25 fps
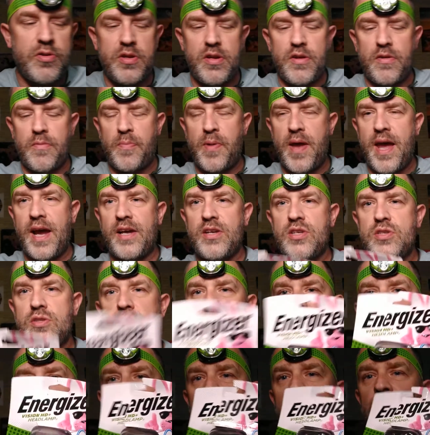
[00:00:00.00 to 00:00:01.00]
the package
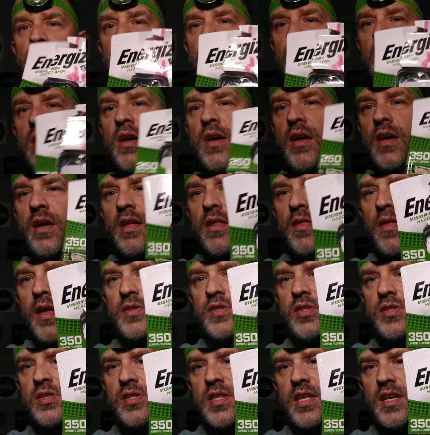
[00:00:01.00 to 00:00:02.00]
to you. This
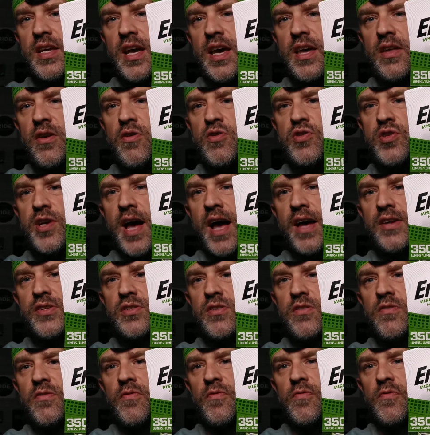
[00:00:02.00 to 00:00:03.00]
is the
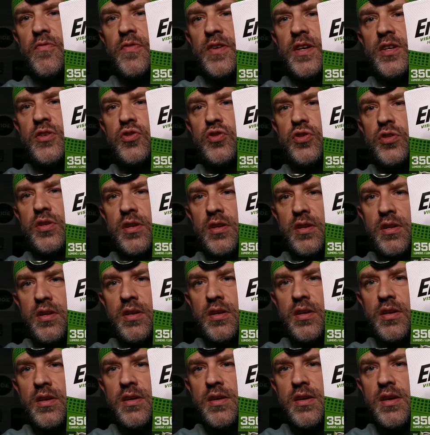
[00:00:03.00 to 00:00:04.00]
Energizer Vision
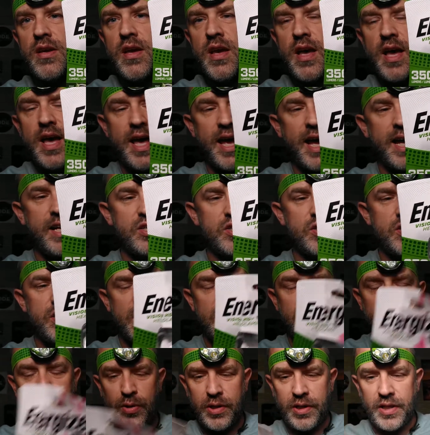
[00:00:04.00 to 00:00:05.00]

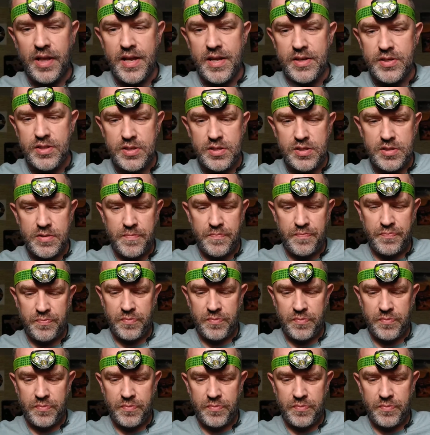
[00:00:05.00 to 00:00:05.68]
HD Plus.